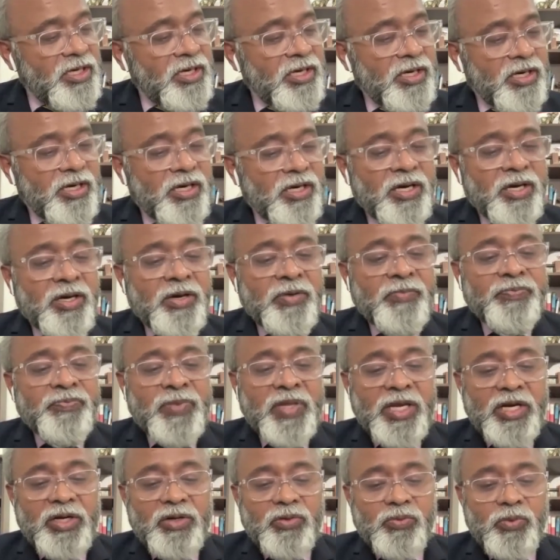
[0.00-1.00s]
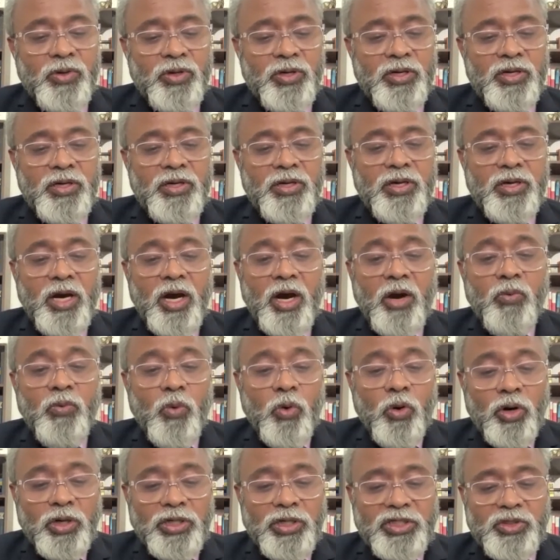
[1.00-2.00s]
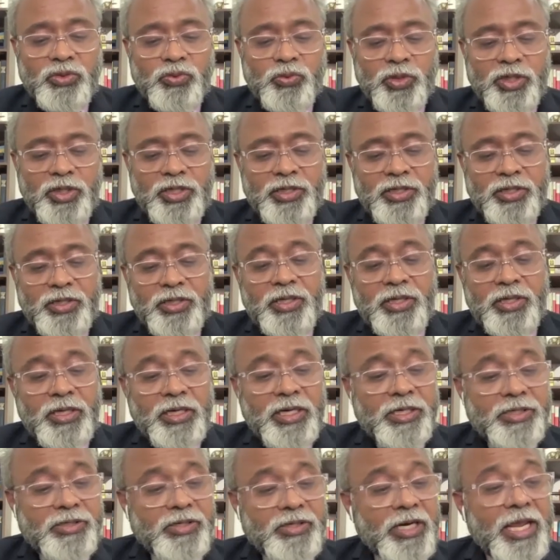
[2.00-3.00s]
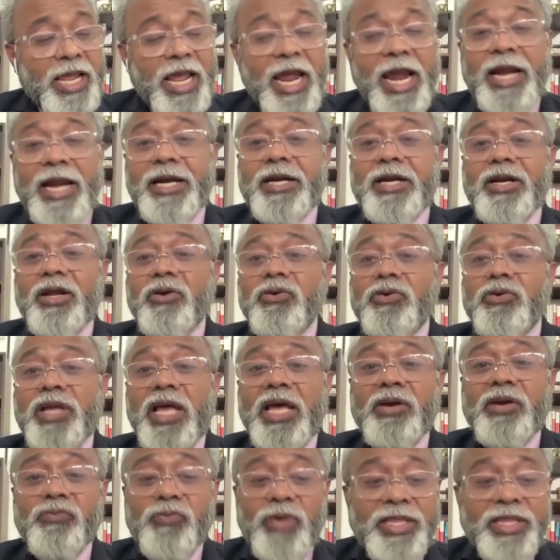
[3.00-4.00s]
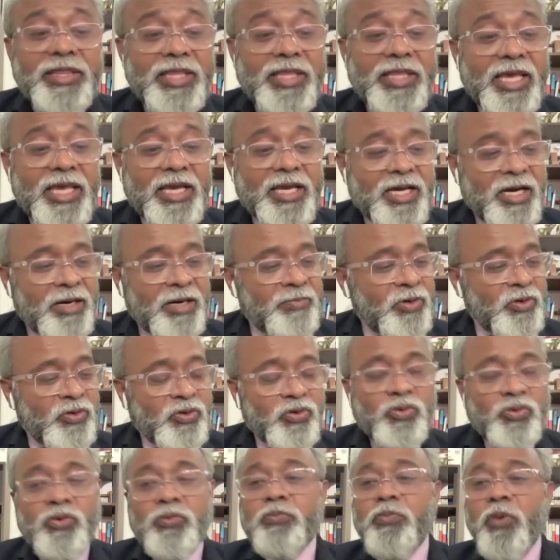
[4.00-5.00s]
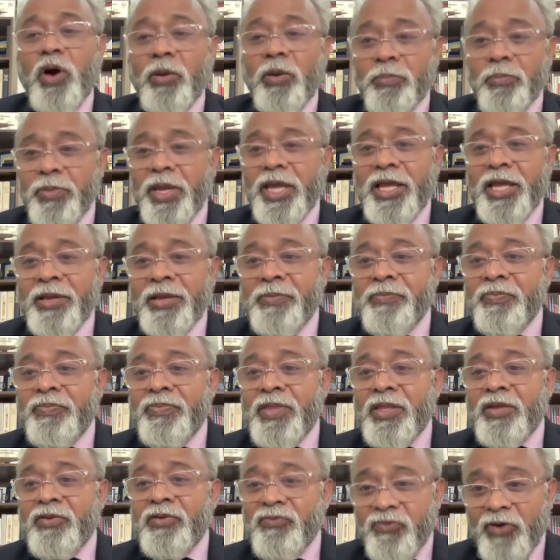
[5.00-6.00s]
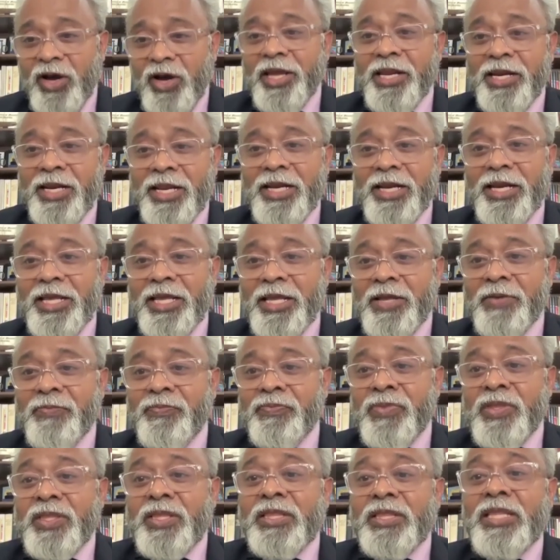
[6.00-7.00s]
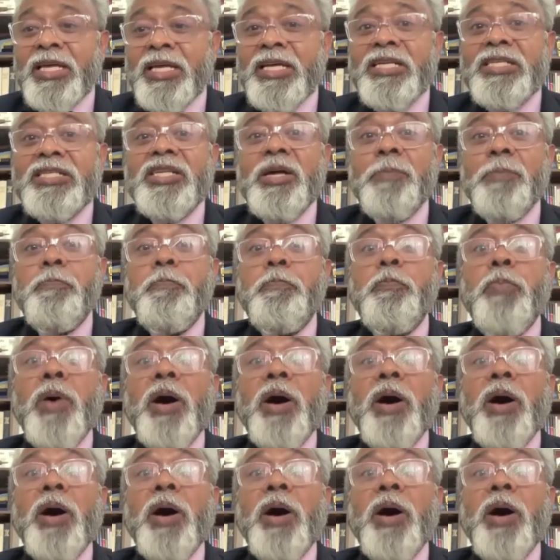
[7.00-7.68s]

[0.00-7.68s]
Um, it were awards were literally handed out, and when they come to Bombay, finally there is a